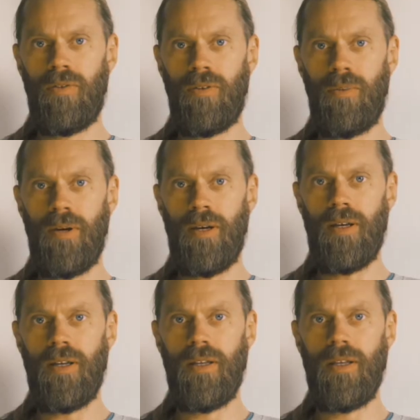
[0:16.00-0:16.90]
for
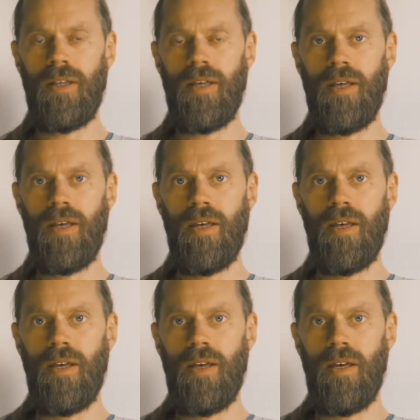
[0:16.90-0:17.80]
me,
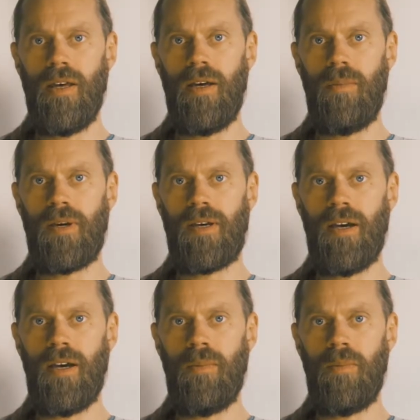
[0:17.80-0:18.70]
it
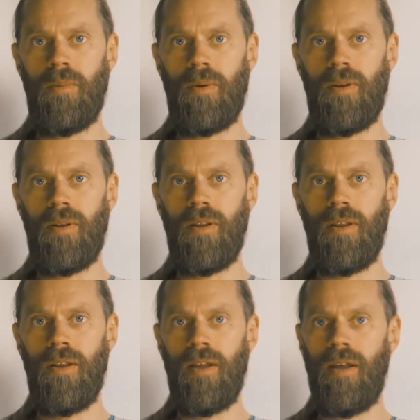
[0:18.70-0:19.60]
became
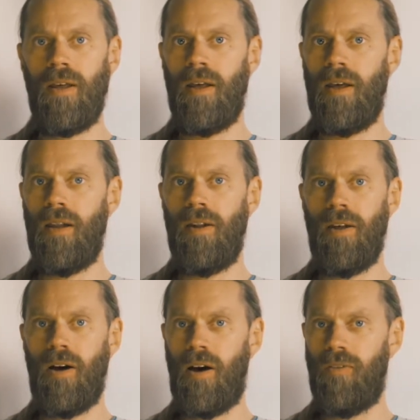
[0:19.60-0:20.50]

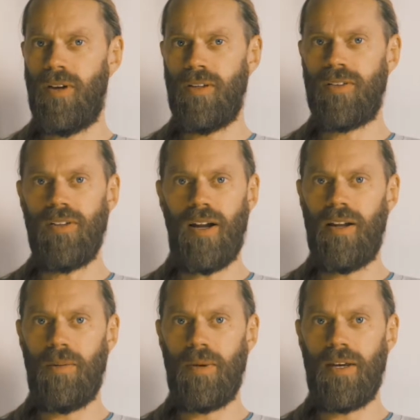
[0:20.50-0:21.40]
obvious, not
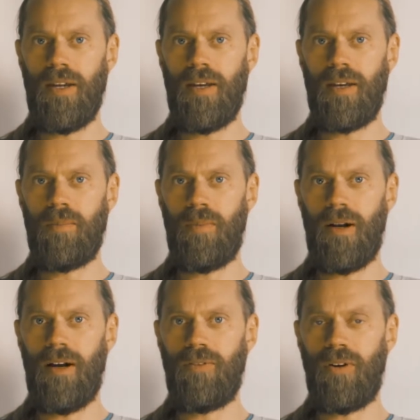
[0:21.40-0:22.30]
in the beginning,
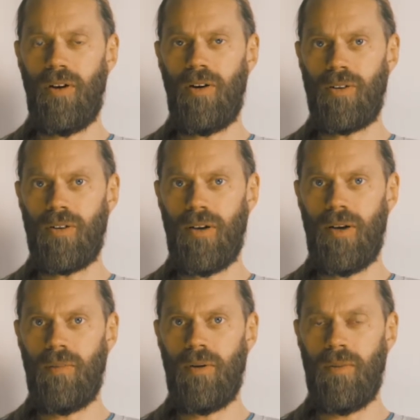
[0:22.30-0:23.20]
but after a long
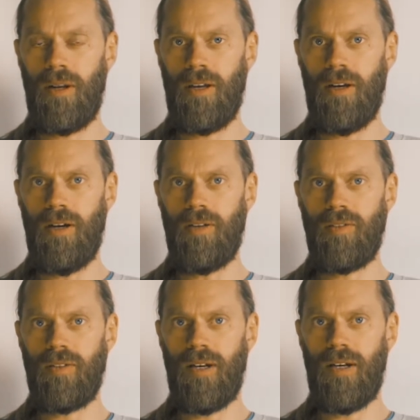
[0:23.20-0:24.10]
time, many
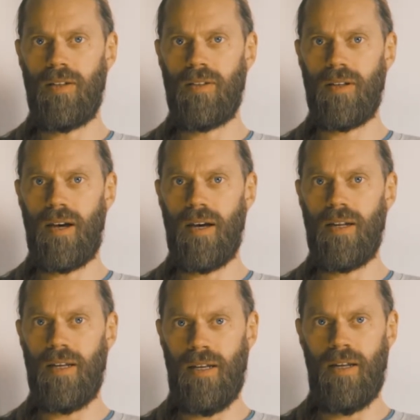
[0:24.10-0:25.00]
years, that
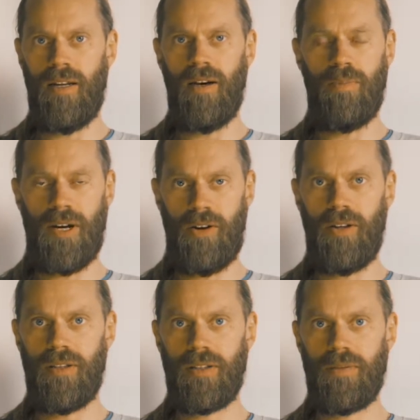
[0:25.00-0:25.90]
I needed a
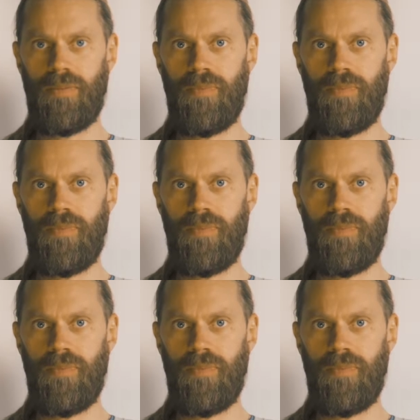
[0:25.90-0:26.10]
parent.